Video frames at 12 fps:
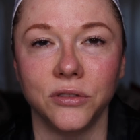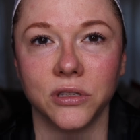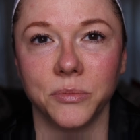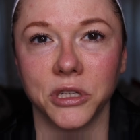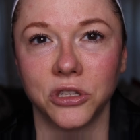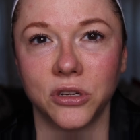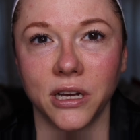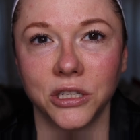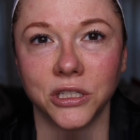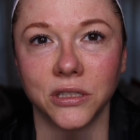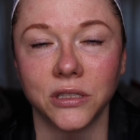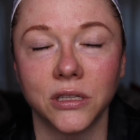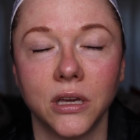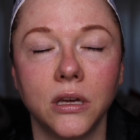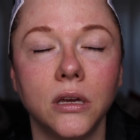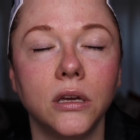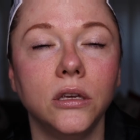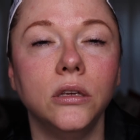some extractions.
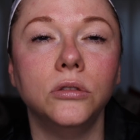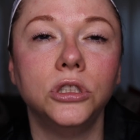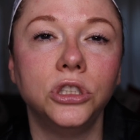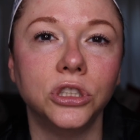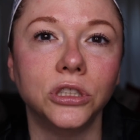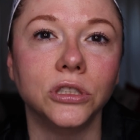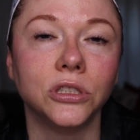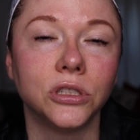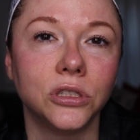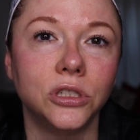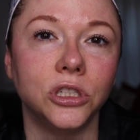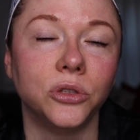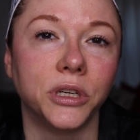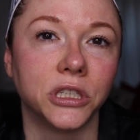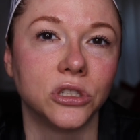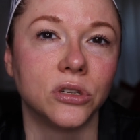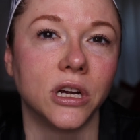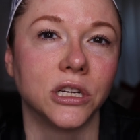You shouldn't do
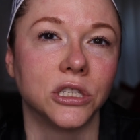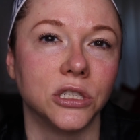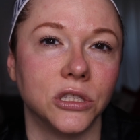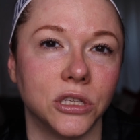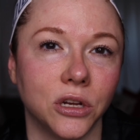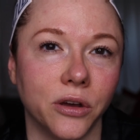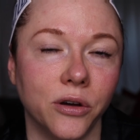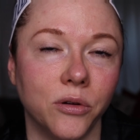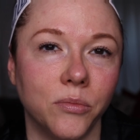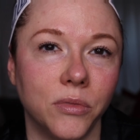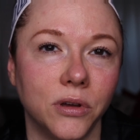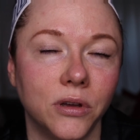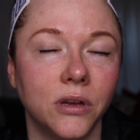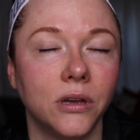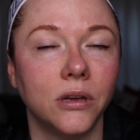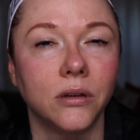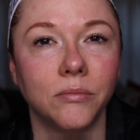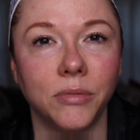extractions at home,
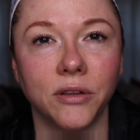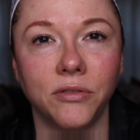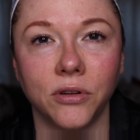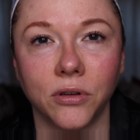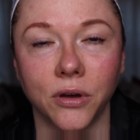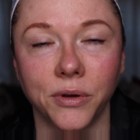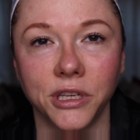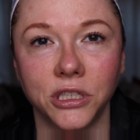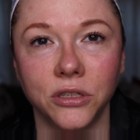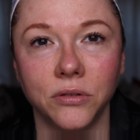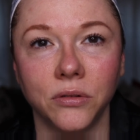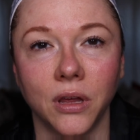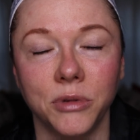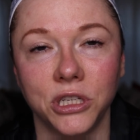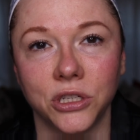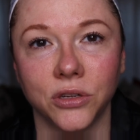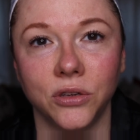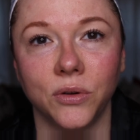but if you're going to, let me
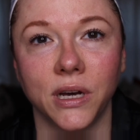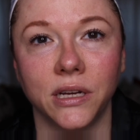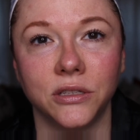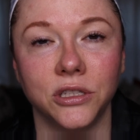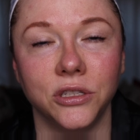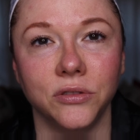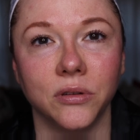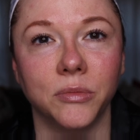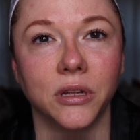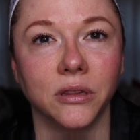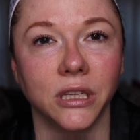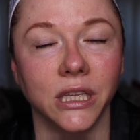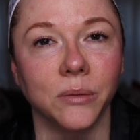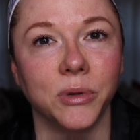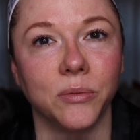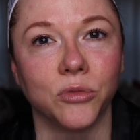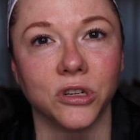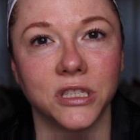show you how to do them a little
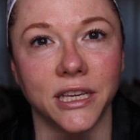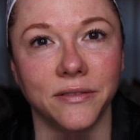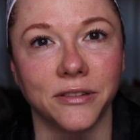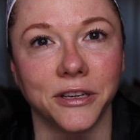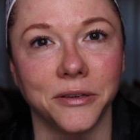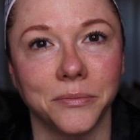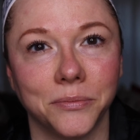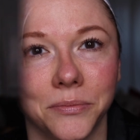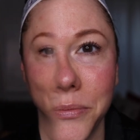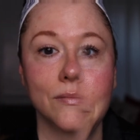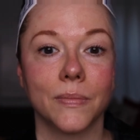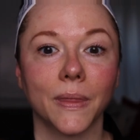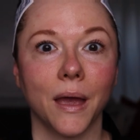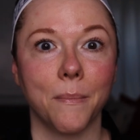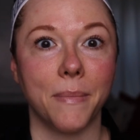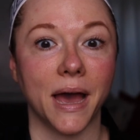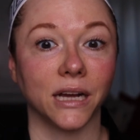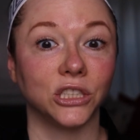bit more safely.
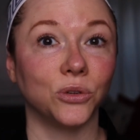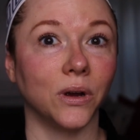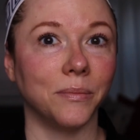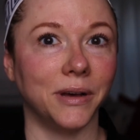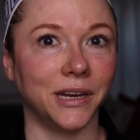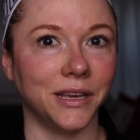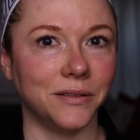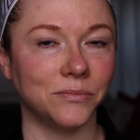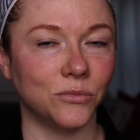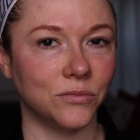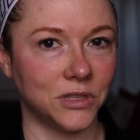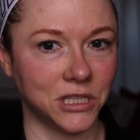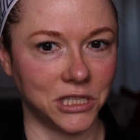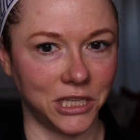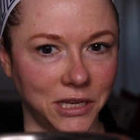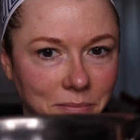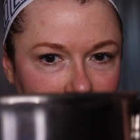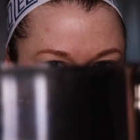Back to our buddy, the steam.